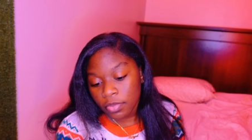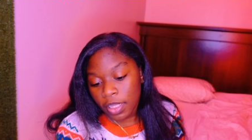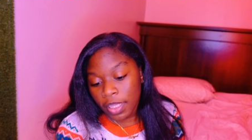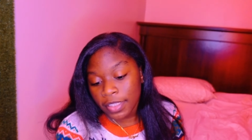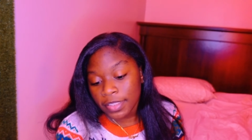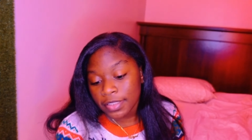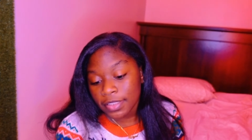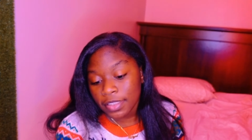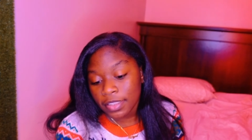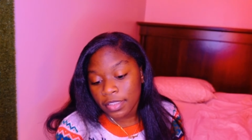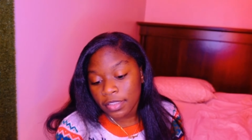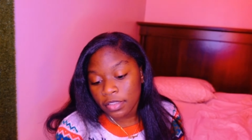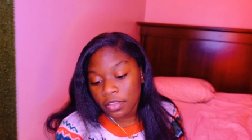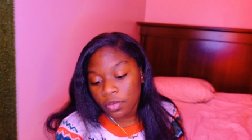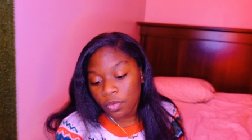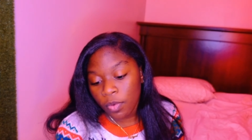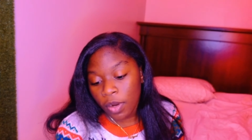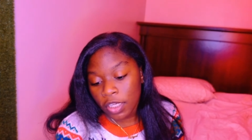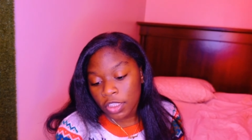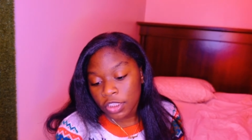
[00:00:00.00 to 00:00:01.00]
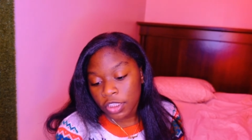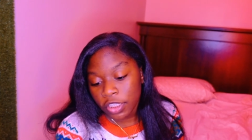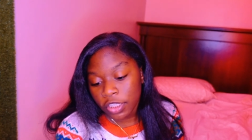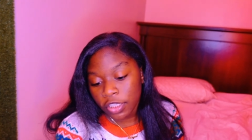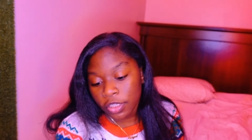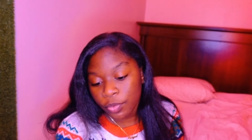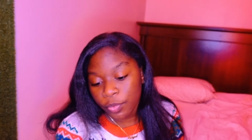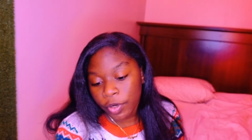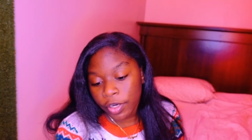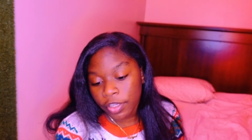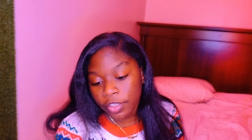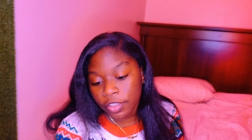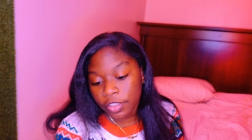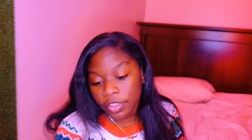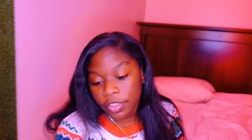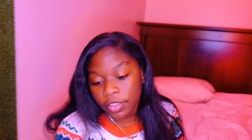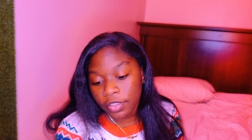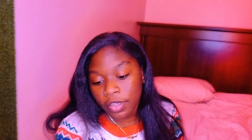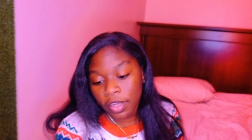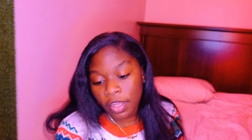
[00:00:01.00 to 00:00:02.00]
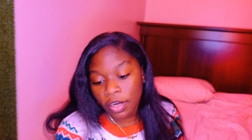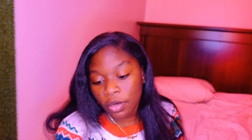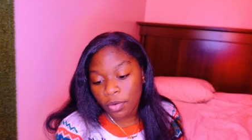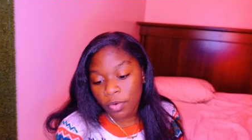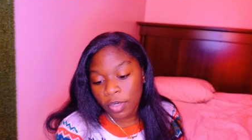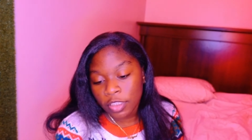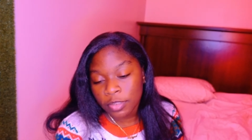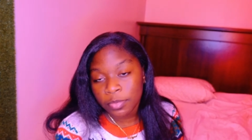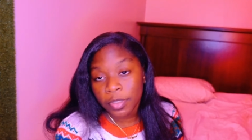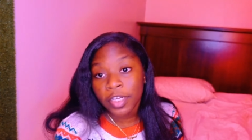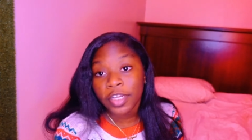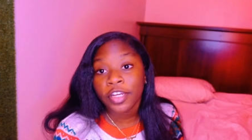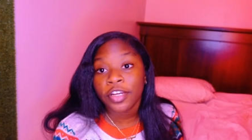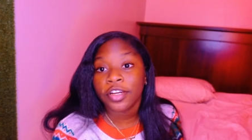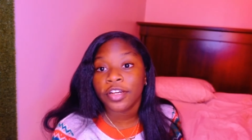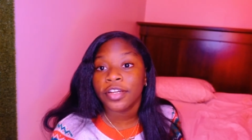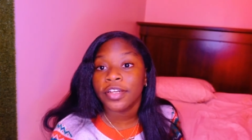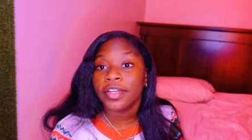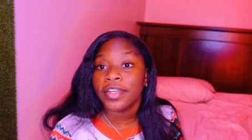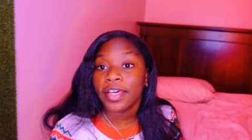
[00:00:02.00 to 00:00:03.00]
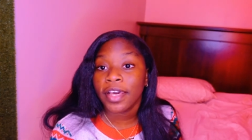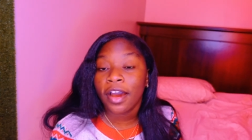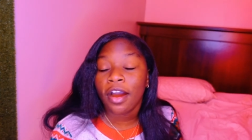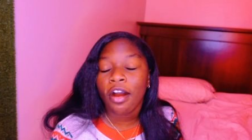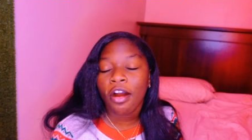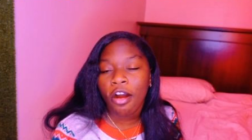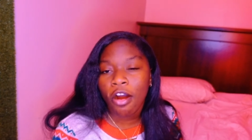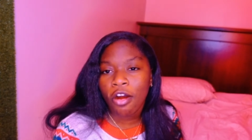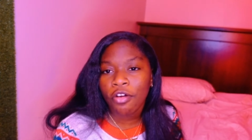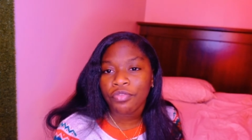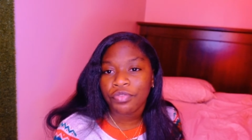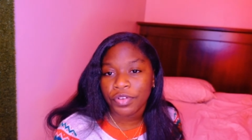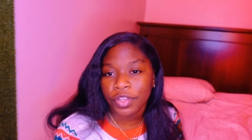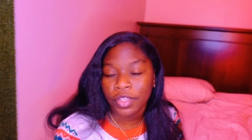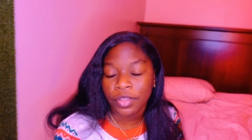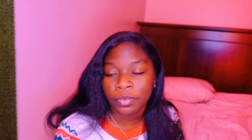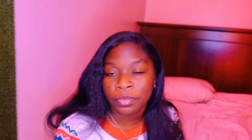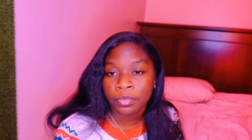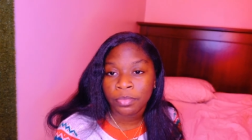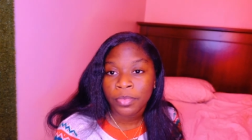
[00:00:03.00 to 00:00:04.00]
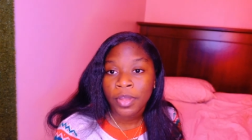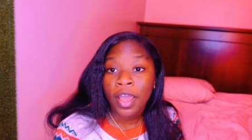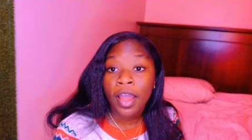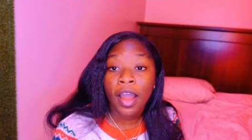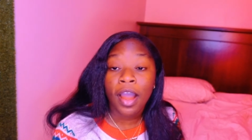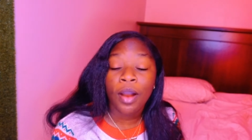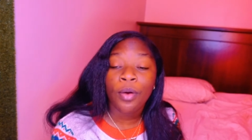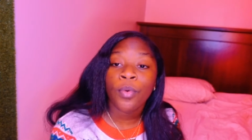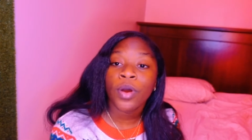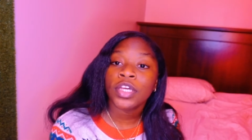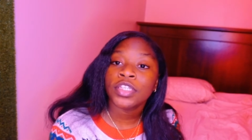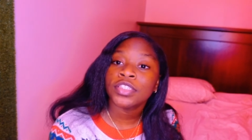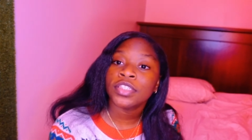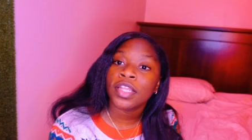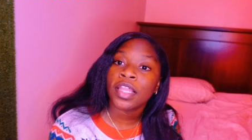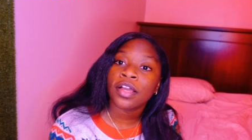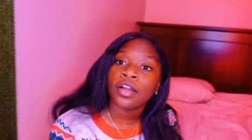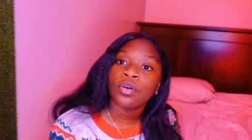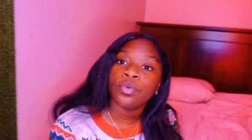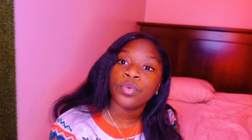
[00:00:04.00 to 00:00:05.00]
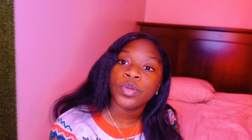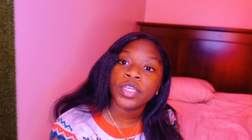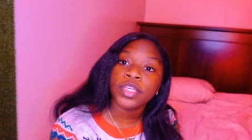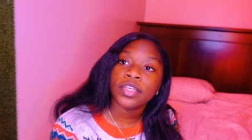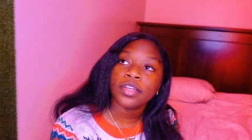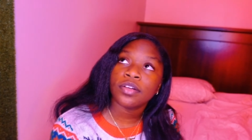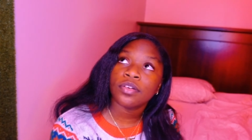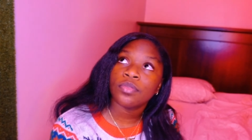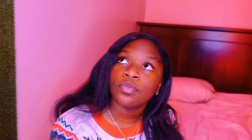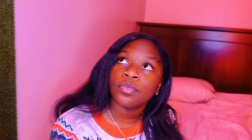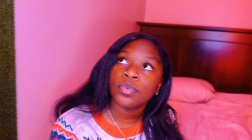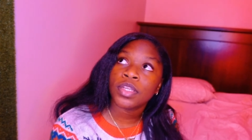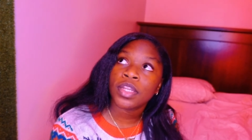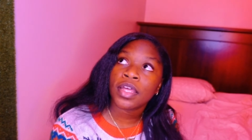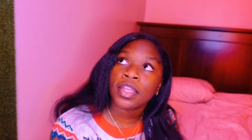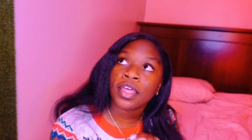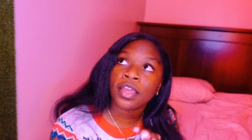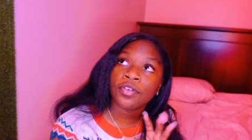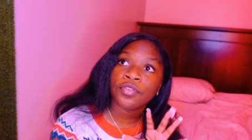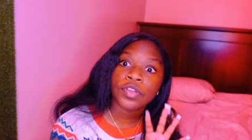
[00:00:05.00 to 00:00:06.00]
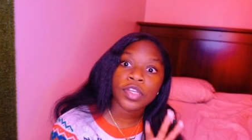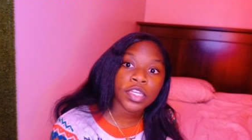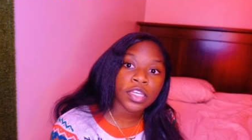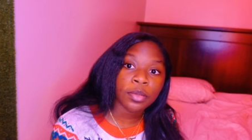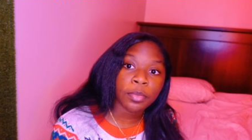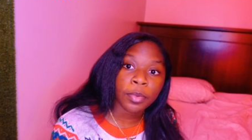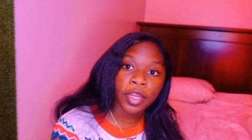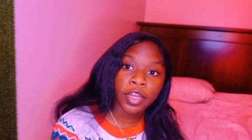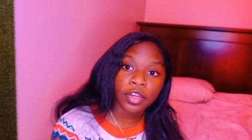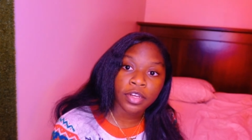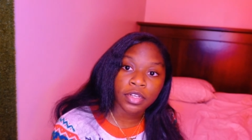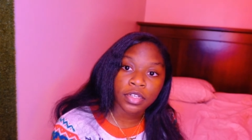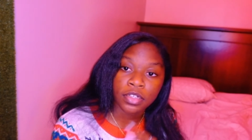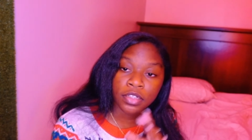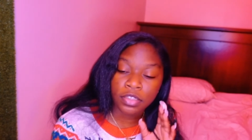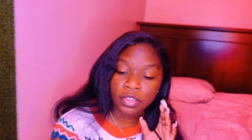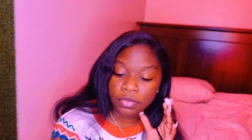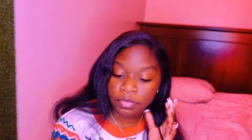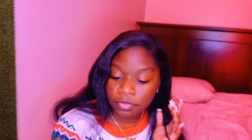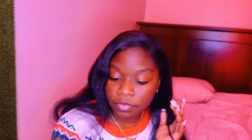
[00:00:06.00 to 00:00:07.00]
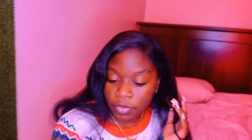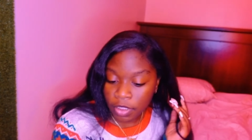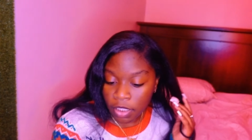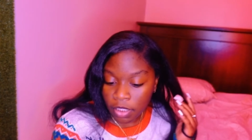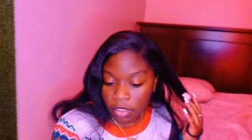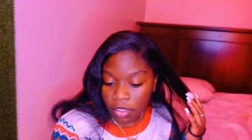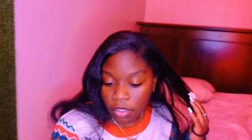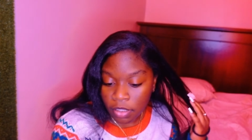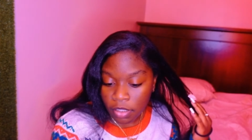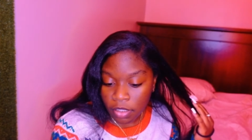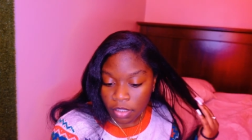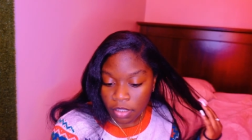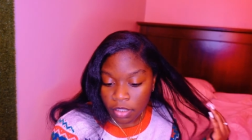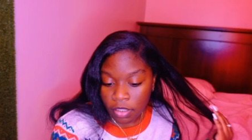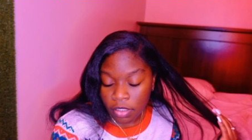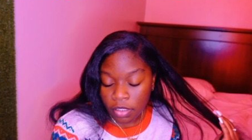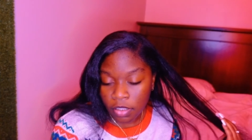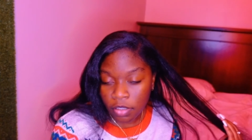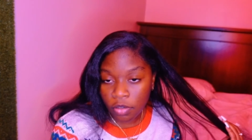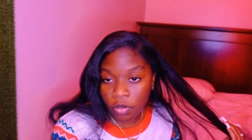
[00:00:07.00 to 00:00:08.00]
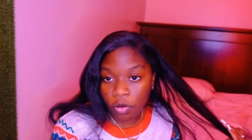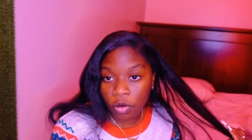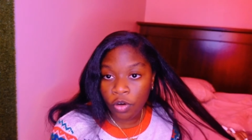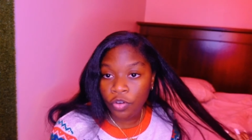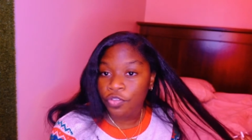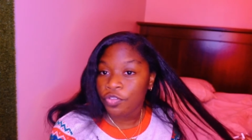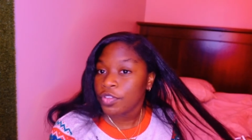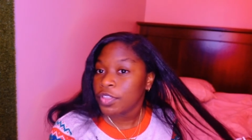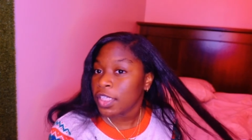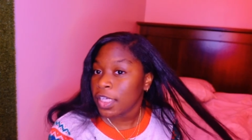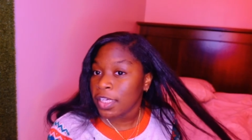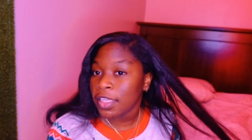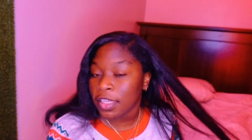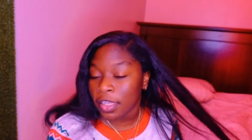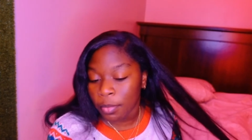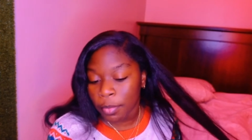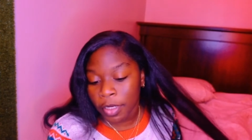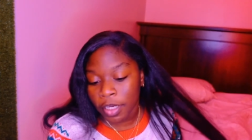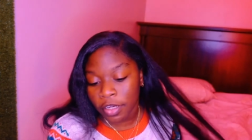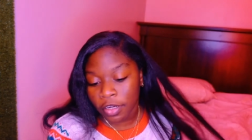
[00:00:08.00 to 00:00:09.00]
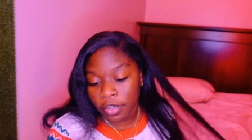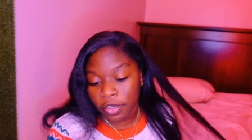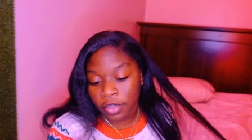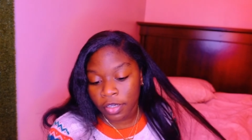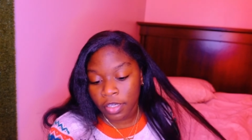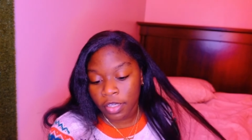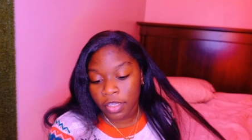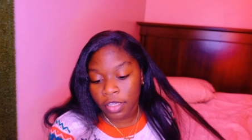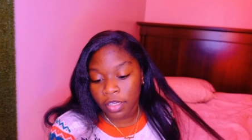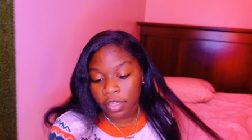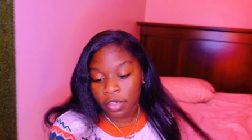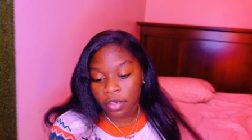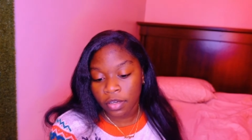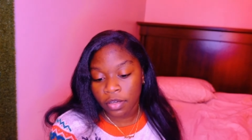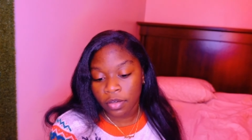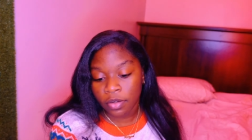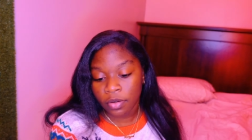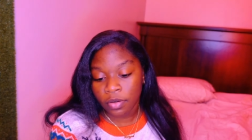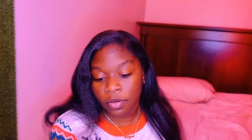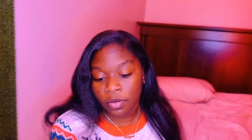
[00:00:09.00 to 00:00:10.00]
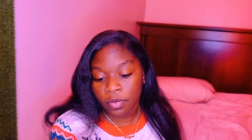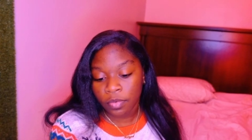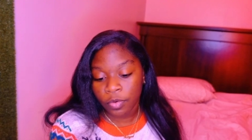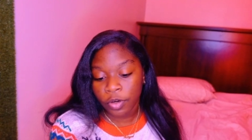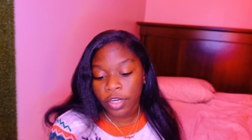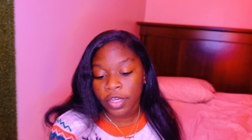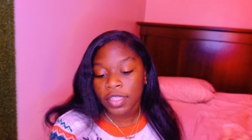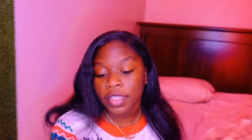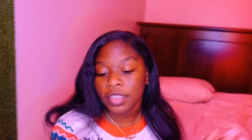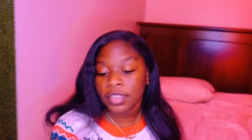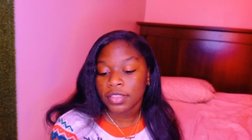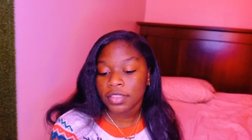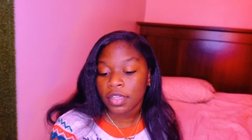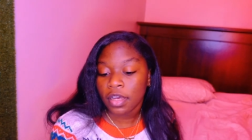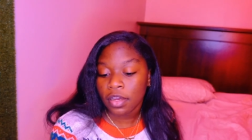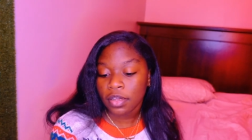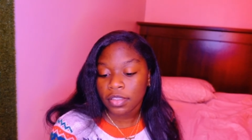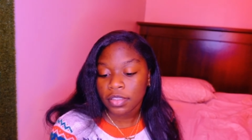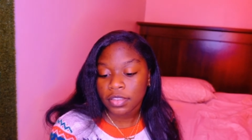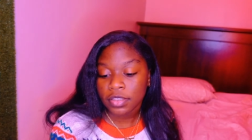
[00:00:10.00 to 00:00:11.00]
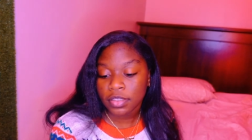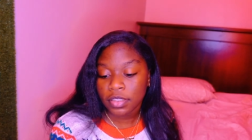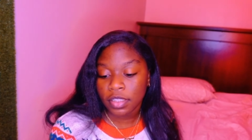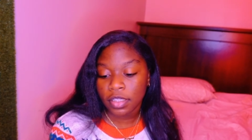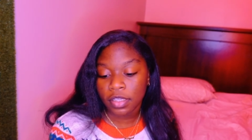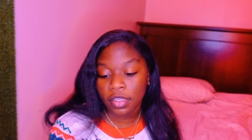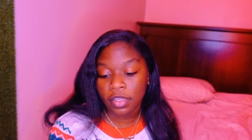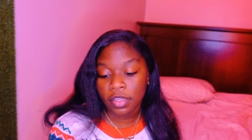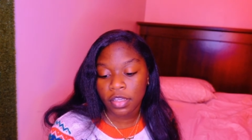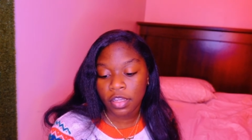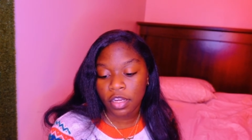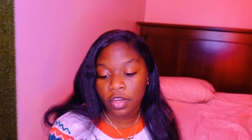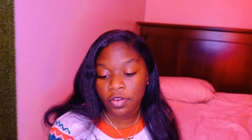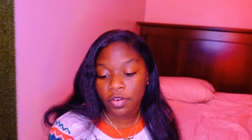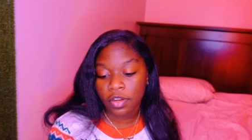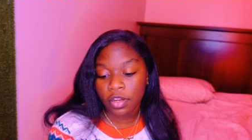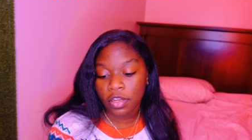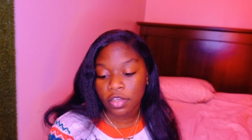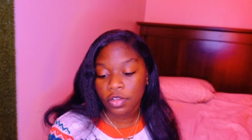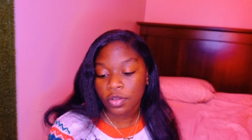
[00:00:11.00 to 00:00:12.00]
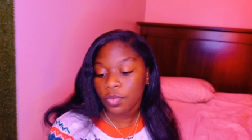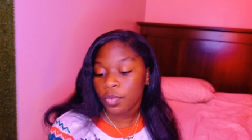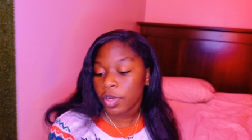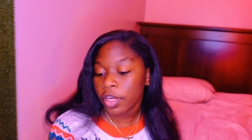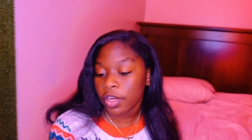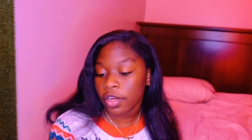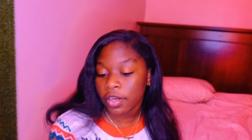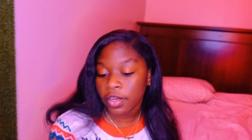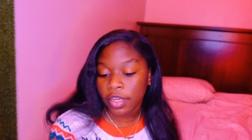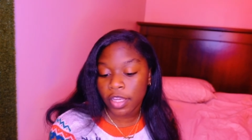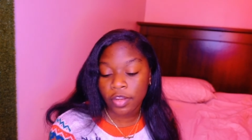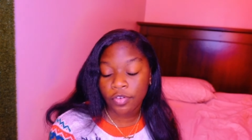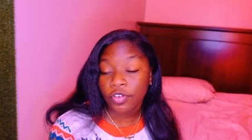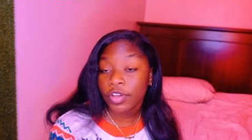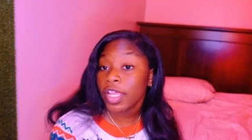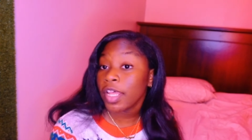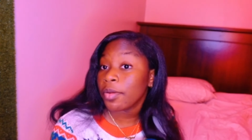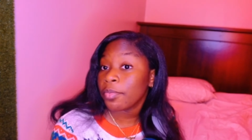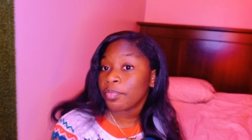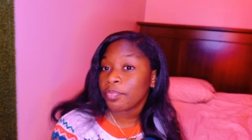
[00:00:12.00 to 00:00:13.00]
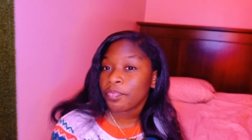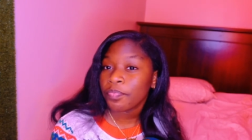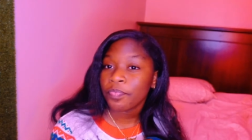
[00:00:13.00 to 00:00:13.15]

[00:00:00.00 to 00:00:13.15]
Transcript: as needed. Wash hair regularly. I don't wash my hair that often. I wash it like a week when I like finna get my hair done or take it down my hair and wear clean socks and underwear every day.